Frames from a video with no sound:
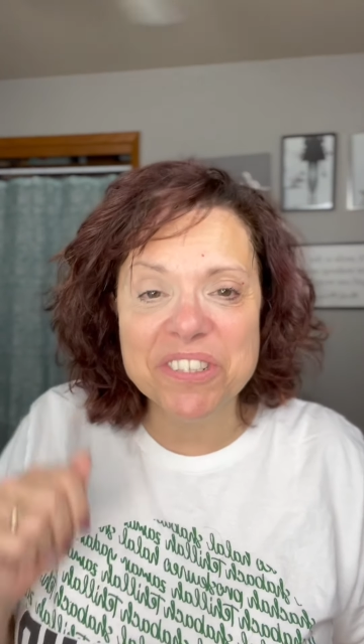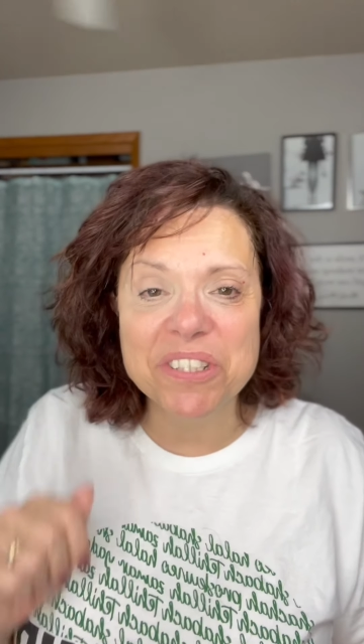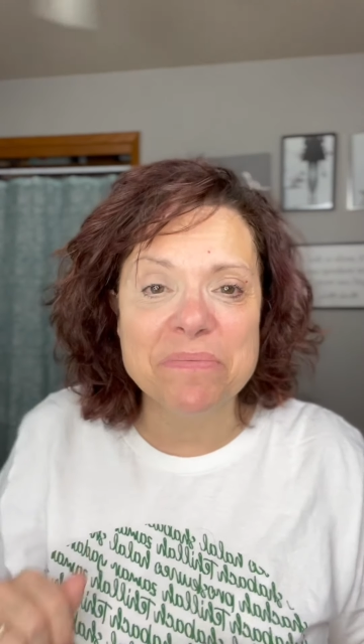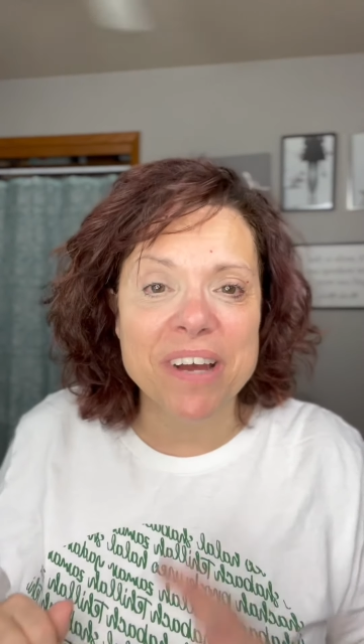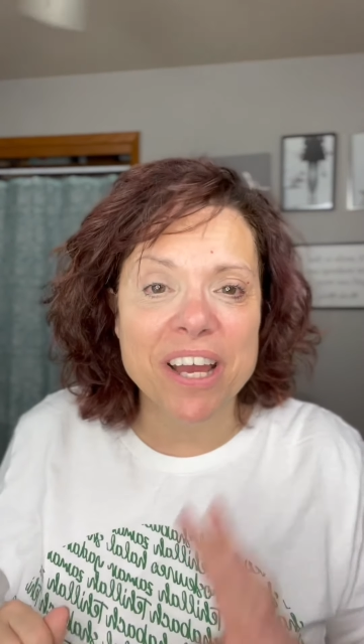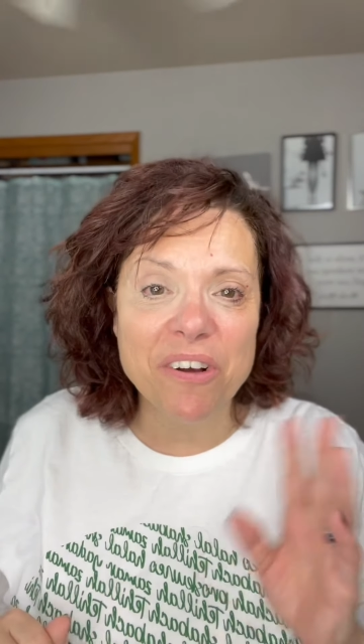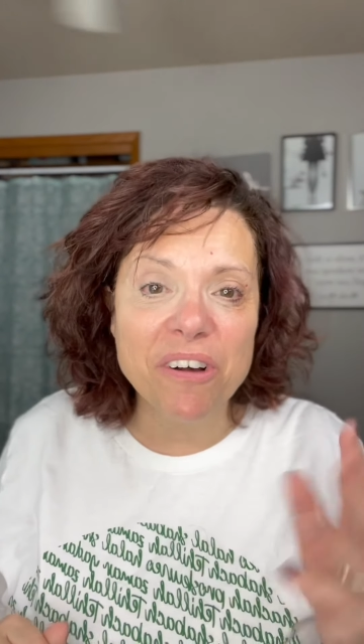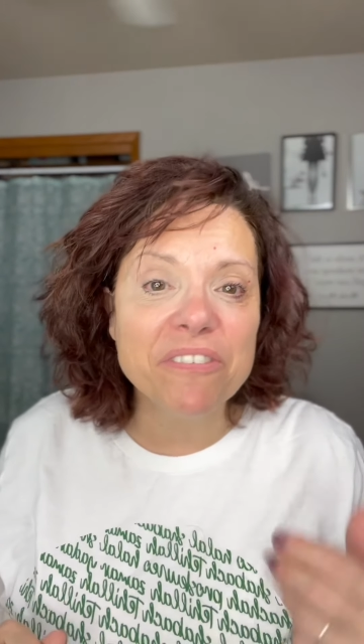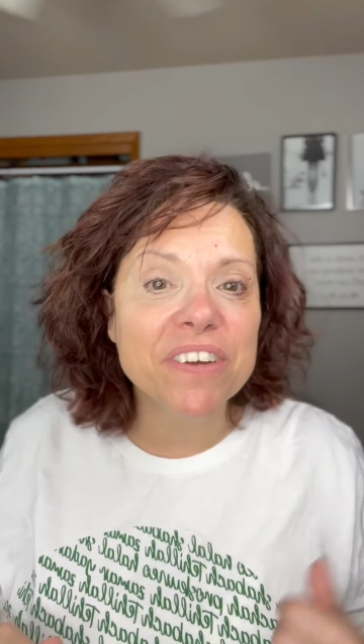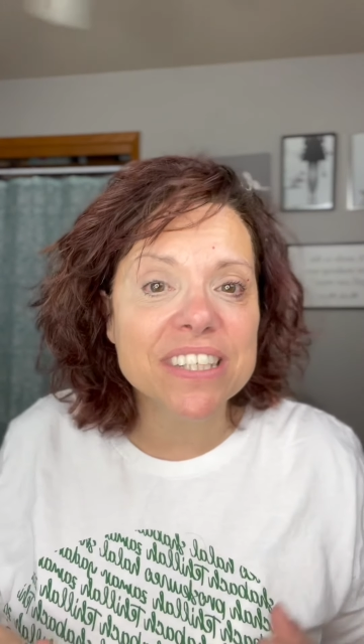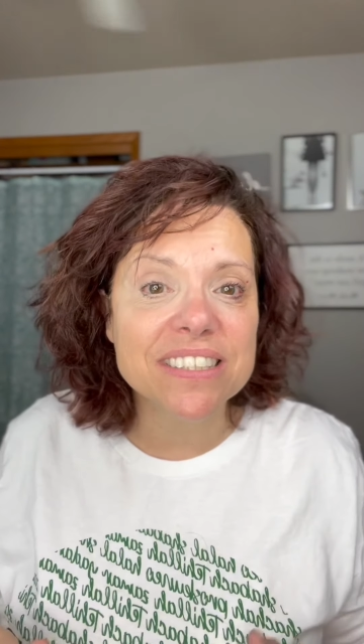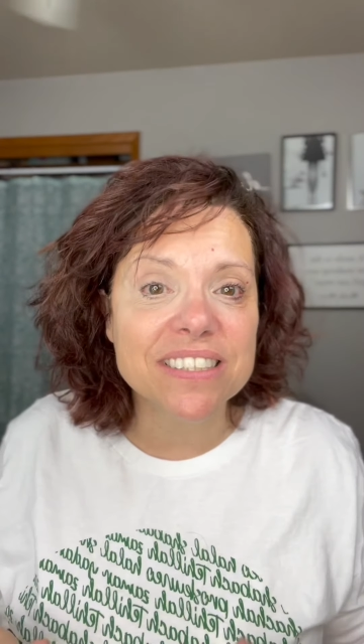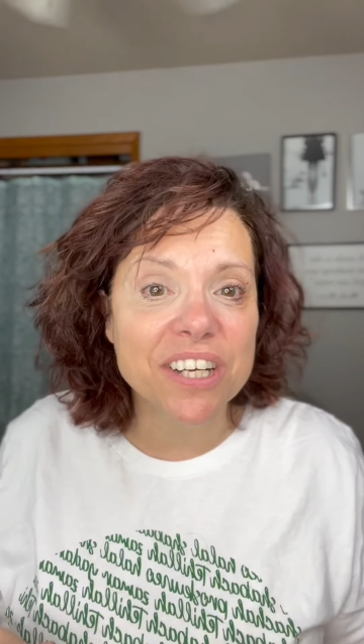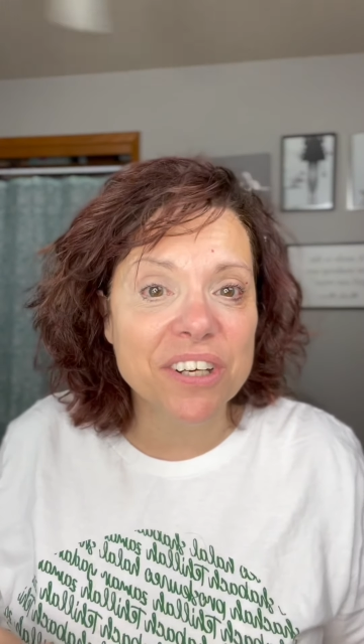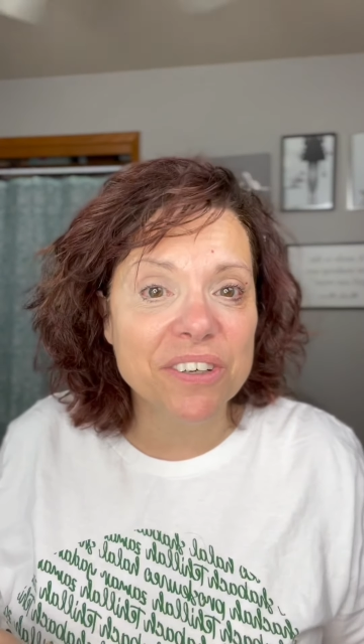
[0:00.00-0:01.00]
do my whole
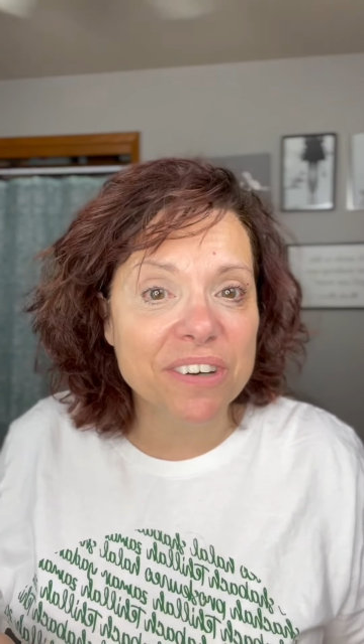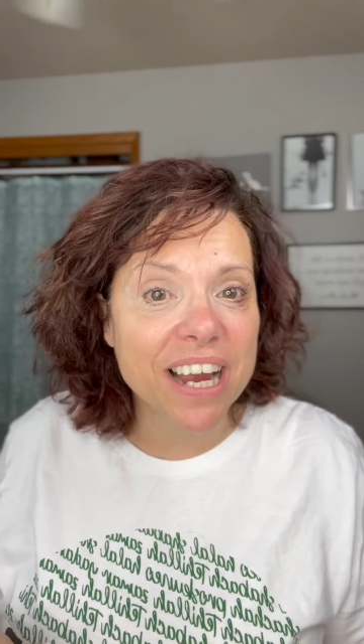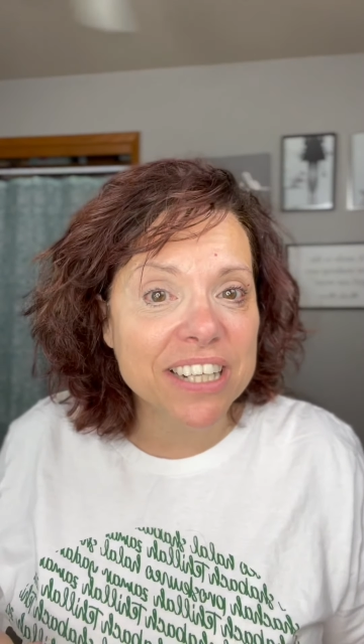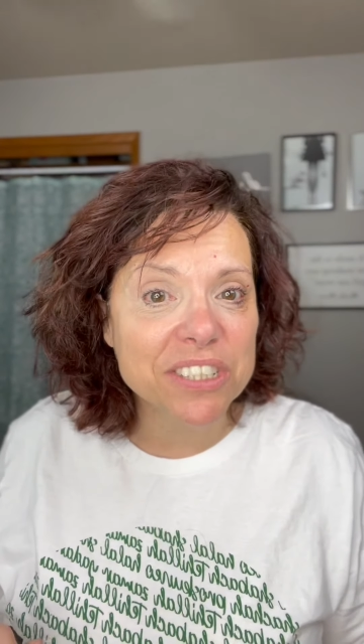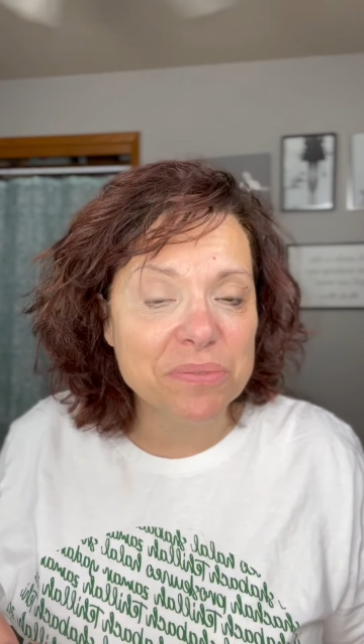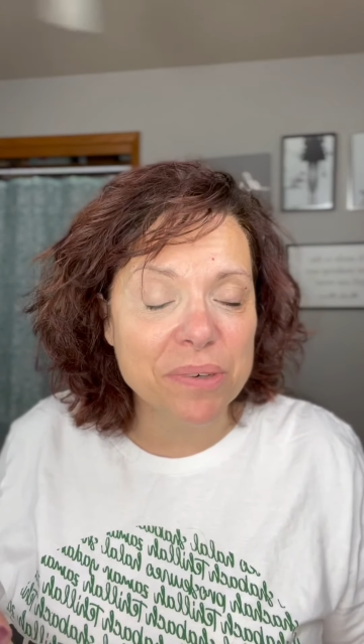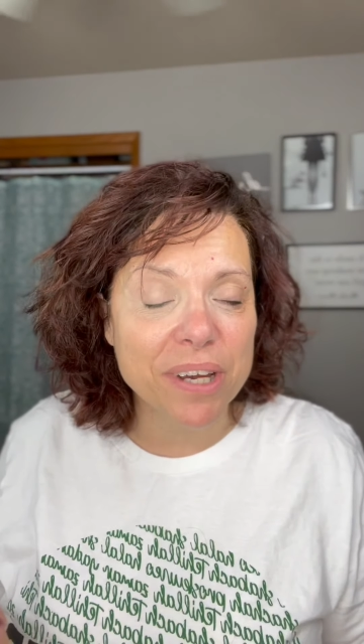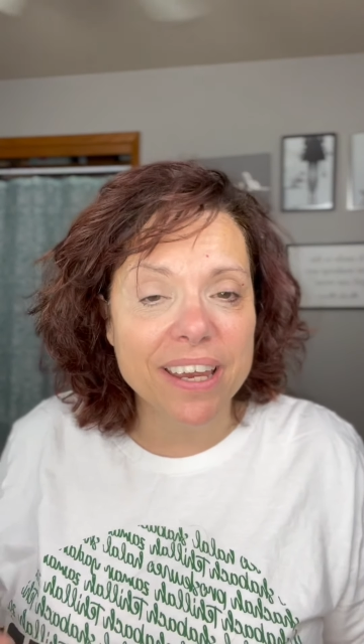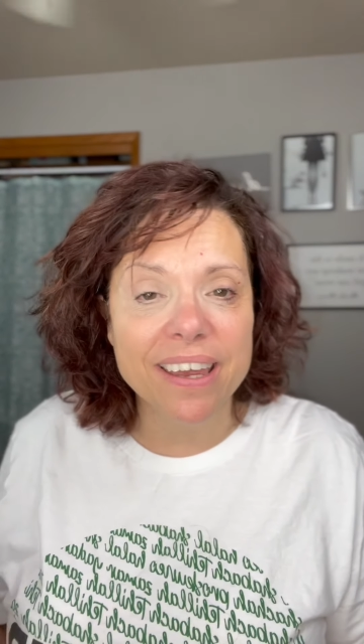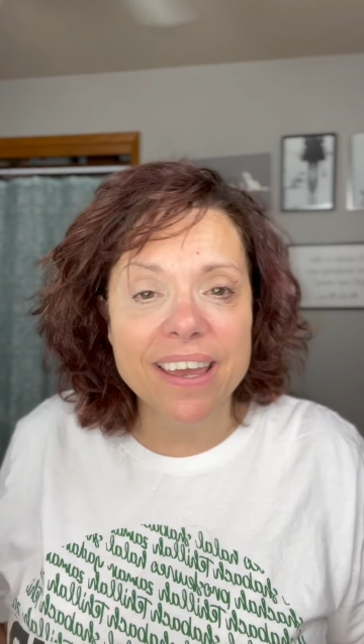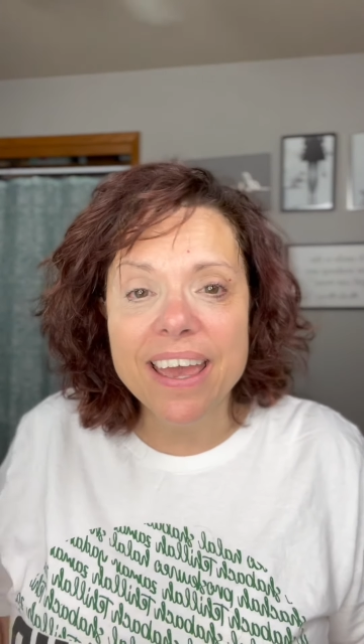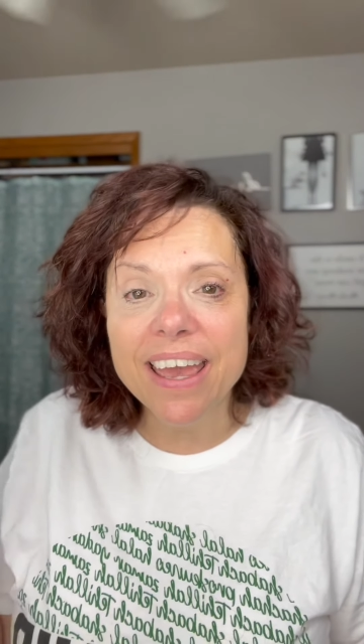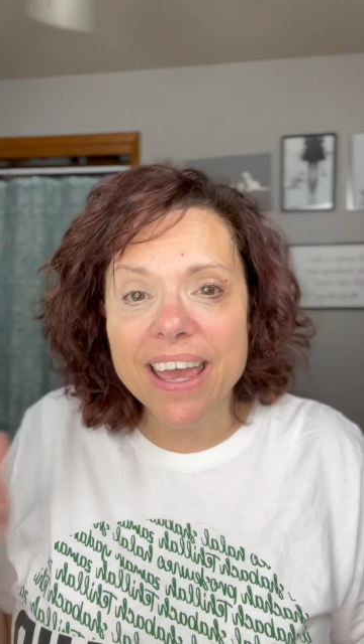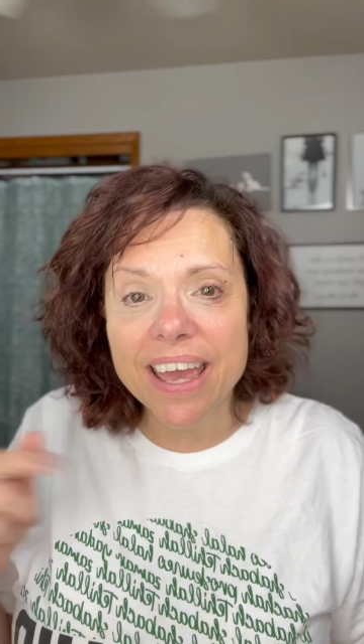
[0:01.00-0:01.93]
face the correct way,